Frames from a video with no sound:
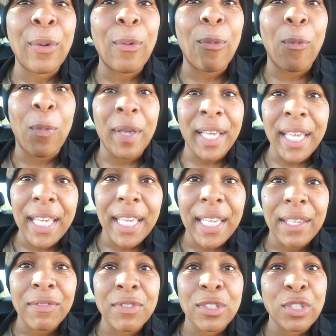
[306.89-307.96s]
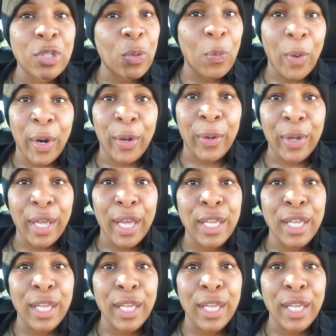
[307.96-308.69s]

weaves to work.